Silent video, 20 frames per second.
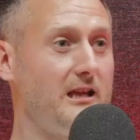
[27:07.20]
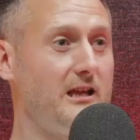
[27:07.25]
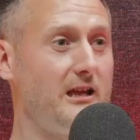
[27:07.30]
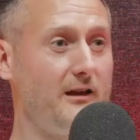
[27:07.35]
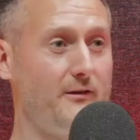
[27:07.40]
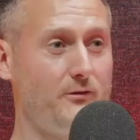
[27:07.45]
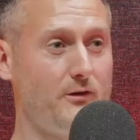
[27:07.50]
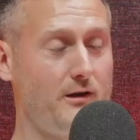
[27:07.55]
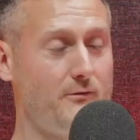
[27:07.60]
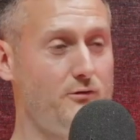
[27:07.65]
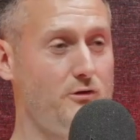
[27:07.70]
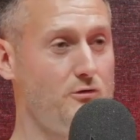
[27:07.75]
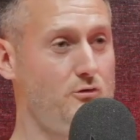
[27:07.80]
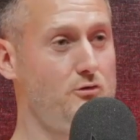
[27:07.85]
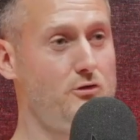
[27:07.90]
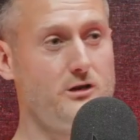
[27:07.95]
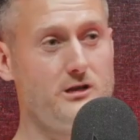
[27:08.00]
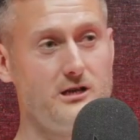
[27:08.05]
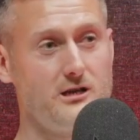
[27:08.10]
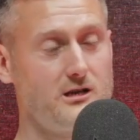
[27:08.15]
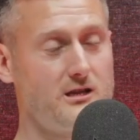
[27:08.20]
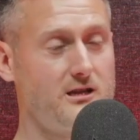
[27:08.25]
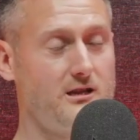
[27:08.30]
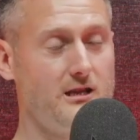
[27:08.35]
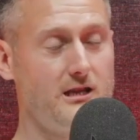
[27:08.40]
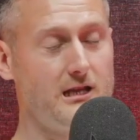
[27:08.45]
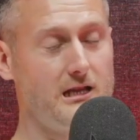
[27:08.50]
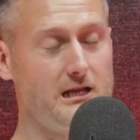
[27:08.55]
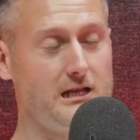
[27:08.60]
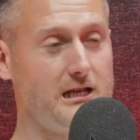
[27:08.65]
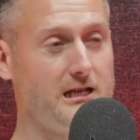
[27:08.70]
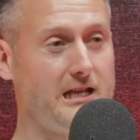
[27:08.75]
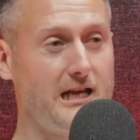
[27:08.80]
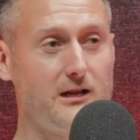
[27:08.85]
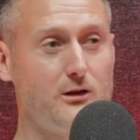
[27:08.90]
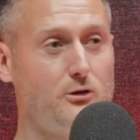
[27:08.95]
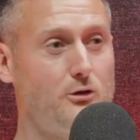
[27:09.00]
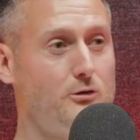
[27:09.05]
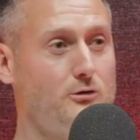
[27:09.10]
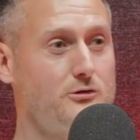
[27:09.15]
if you go on the
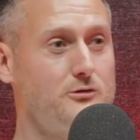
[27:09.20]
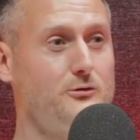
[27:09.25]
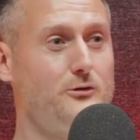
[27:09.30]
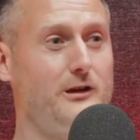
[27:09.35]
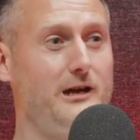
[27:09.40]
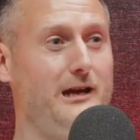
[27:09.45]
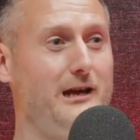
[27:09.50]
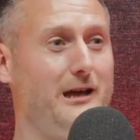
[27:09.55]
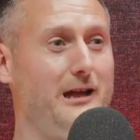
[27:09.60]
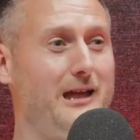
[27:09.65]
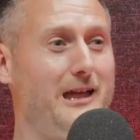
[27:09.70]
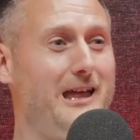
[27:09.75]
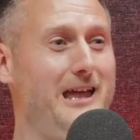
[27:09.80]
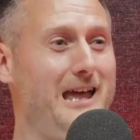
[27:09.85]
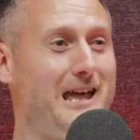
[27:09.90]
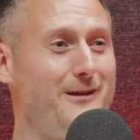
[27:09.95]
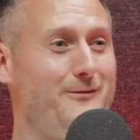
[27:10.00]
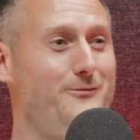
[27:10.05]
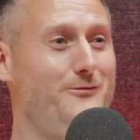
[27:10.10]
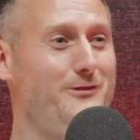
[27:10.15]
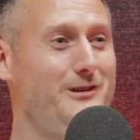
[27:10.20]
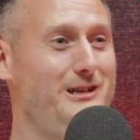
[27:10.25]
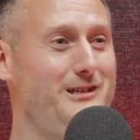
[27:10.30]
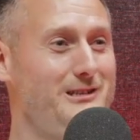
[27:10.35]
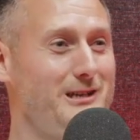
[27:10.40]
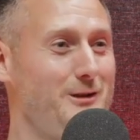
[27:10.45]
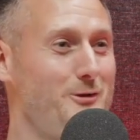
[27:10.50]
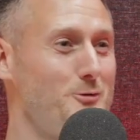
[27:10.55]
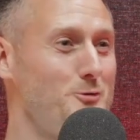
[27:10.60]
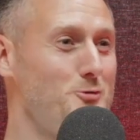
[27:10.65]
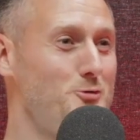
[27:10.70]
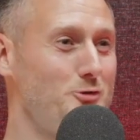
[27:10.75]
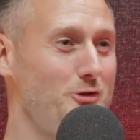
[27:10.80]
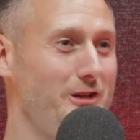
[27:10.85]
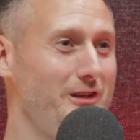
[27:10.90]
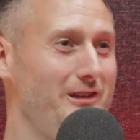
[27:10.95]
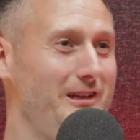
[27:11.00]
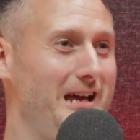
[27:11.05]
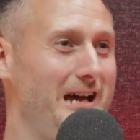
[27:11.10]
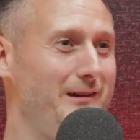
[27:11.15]
TikToks and all that, every single
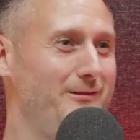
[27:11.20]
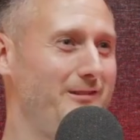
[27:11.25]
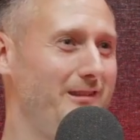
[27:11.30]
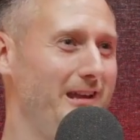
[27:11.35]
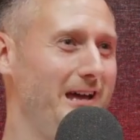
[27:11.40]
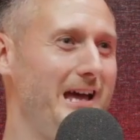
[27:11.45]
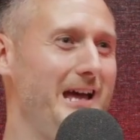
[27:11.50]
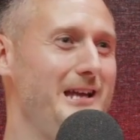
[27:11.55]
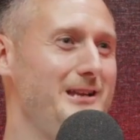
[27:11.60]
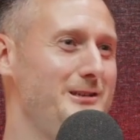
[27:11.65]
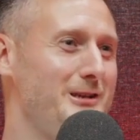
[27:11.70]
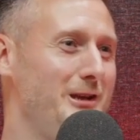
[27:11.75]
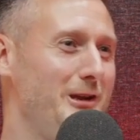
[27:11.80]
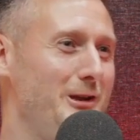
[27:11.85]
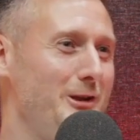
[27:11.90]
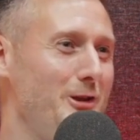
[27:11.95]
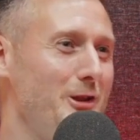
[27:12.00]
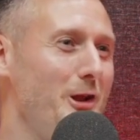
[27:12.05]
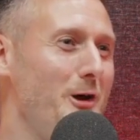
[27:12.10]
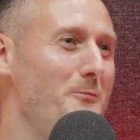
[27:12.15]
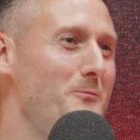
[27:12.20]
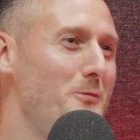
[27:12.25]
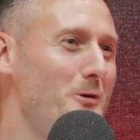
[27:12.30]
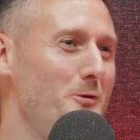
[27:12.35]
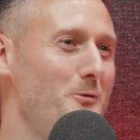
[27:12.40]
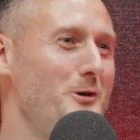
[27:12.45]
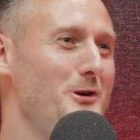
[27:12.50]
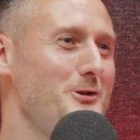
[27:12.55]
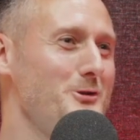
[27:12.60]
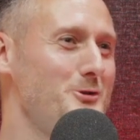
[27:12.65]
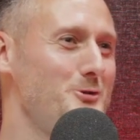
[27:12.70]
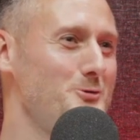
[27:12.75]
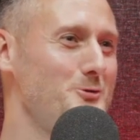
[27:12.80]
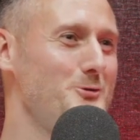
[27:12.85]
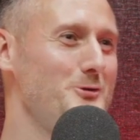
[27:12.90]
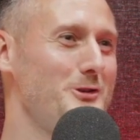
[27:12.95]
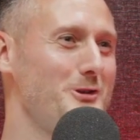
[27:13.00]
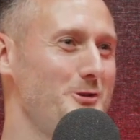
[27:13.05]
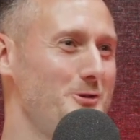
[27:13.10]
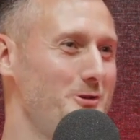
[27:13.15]
trailer after that is number one show
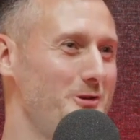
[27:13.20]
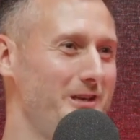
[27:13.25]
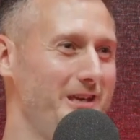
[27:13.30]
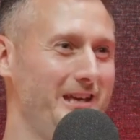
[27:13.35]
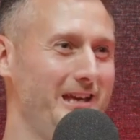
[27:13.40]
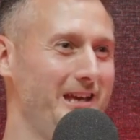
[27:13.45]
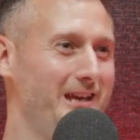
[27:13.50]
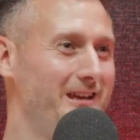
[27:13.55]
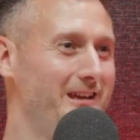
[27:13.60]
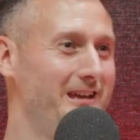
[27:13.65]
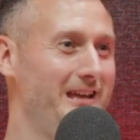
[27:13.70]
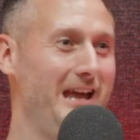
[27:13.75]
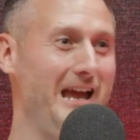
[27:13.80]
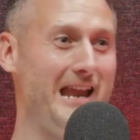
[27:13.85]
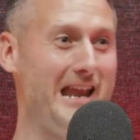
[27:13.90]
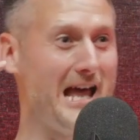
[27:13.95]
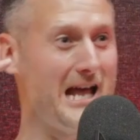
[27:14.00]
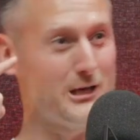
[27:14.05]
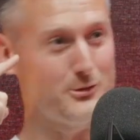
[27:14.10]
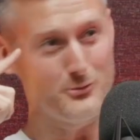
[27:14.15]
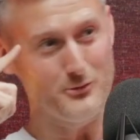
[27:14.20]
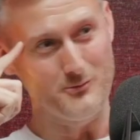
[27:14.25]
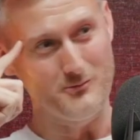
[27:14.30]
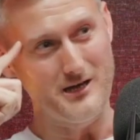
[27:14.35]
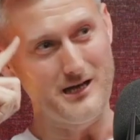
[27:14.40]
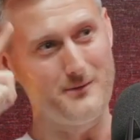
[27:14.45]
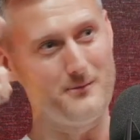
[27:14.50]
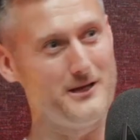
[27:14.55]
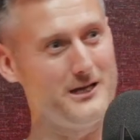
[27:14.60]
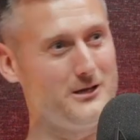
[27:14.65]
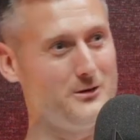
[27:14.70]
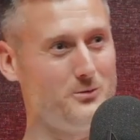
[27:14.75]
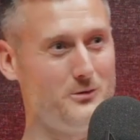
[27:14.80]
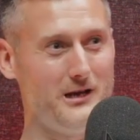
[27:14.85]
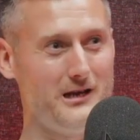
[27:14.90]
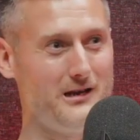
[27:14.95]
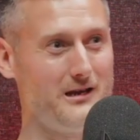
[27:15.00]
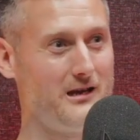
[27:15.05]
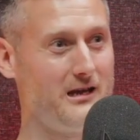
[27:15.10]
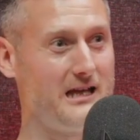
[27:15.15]
in the UK. And that's where my mind
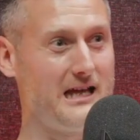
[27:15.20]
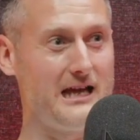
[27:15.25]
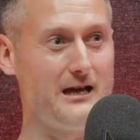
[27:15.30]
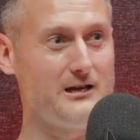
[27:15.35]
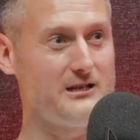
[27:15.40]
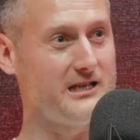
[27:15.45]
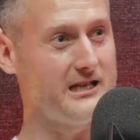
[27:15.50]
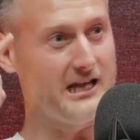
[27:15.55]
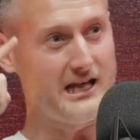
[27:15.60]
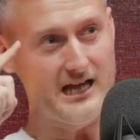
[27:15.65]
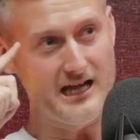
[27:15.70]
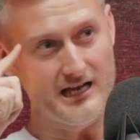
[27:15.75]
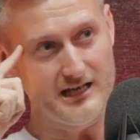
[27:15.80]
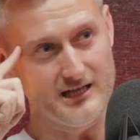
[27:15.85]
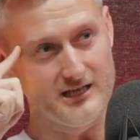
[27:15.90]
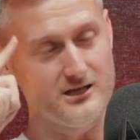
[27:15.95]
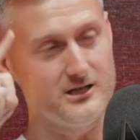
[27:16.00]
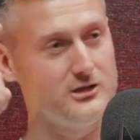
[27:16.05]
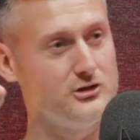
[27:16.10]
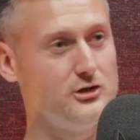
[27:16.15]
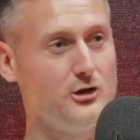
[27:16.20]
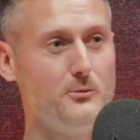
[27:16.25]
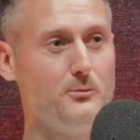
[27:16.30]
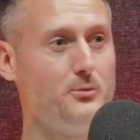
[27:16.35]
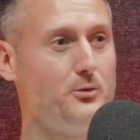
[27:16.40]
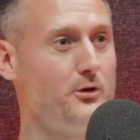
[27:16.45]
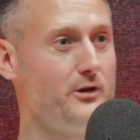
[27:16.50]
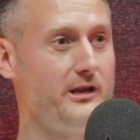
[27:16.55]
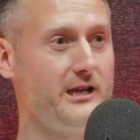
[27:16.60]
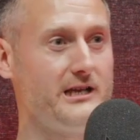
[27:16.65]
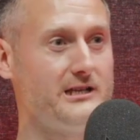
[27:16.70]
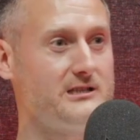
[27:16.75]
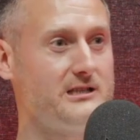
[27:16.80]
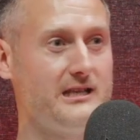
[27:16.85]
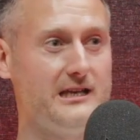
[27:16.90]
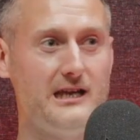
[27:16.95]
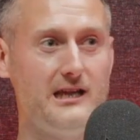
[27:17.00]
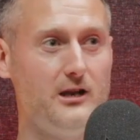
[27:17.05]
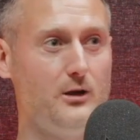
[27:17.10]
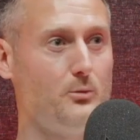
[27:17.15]
went. I was like, I need to jump on this
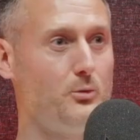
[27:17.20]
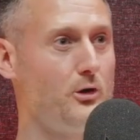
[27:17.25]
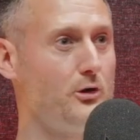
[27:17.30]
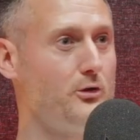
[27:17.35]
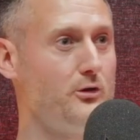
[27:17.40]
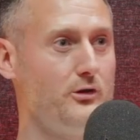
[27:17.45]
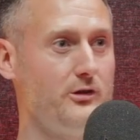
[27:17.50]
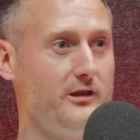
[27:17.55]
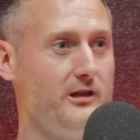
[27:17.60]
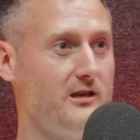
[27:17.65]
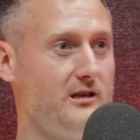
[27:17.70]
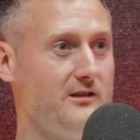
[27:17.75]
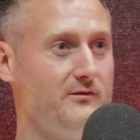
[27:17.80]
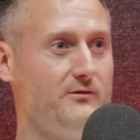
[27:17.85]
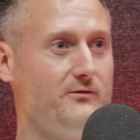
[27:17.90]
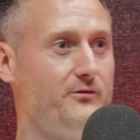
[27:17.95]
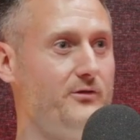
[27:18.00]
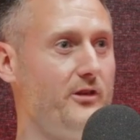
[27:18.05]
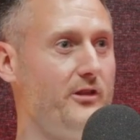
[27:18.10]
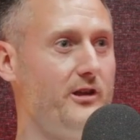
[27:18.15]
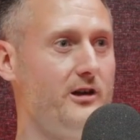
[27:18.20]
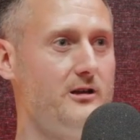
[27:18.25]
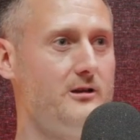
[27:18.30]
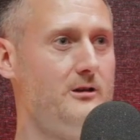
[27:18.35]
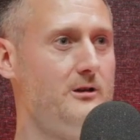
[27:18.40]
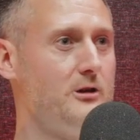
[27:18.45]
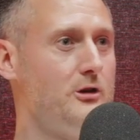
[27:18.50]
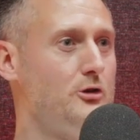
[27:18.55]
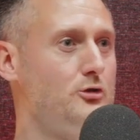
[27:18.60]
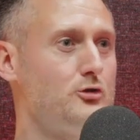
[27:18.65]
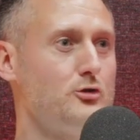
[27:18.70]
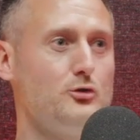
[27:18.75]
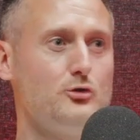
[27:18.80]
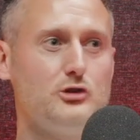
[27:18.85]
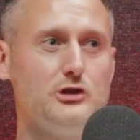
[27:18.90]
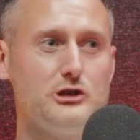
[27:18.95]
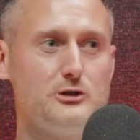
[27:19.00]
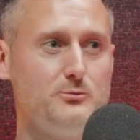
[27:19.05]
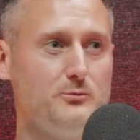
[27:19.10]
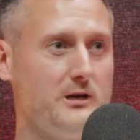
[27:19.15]
to get the word out there even further. Man. So
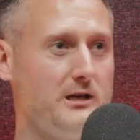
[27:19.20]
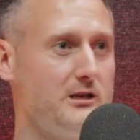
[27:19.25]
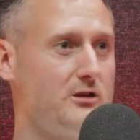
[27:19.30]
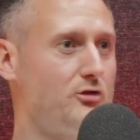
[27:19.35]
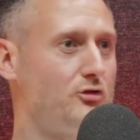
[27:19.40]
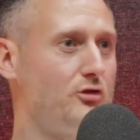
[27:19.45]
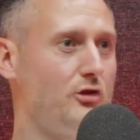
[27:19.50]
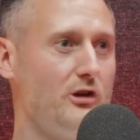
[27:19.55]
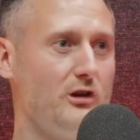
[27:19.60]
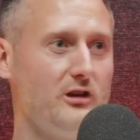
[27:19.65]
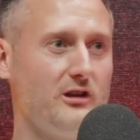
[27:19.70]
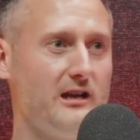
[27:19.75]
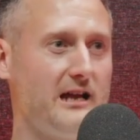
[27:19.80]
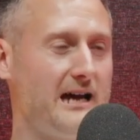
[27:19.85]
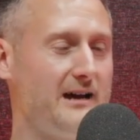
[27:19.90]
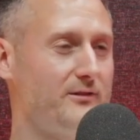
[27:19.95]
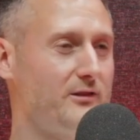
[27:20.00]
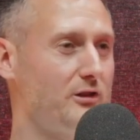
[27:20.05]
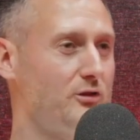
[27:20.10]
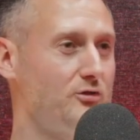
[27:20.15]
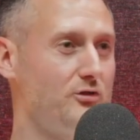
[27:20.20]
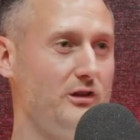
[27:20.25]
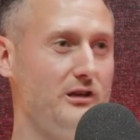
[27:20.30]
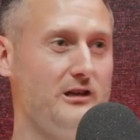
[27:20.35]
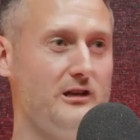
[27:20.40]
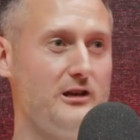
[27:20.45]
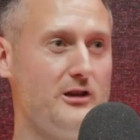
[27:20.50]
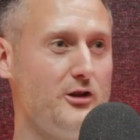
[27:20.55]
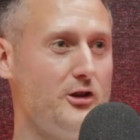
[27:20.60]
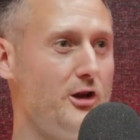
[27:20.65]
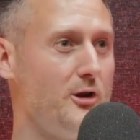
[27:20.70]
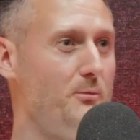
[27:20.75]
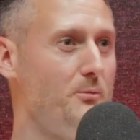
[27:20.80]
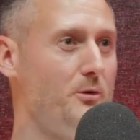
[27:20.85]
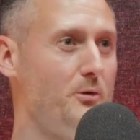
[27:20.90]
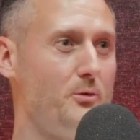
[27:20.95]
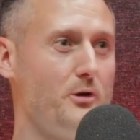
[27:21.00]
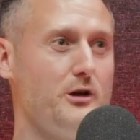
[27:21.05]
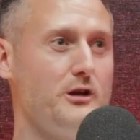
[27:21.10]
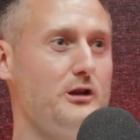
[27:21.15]
just made trailer after trailer,
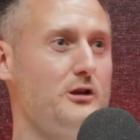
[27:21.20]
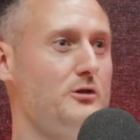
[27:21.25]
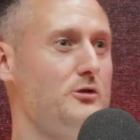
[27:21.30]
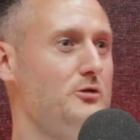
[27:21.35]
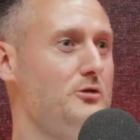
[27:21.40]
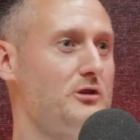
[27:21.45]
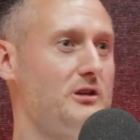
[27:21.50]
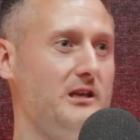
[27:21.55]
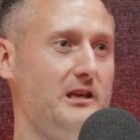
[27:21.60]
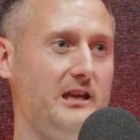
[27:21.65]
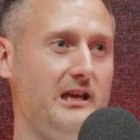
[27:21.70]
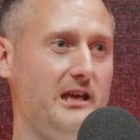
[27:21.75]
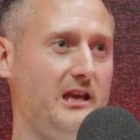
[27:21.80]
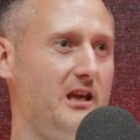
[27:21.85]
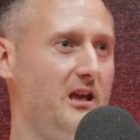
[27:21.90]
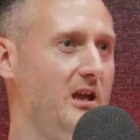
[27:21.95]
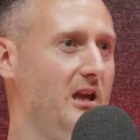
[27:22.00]
number one in the UK.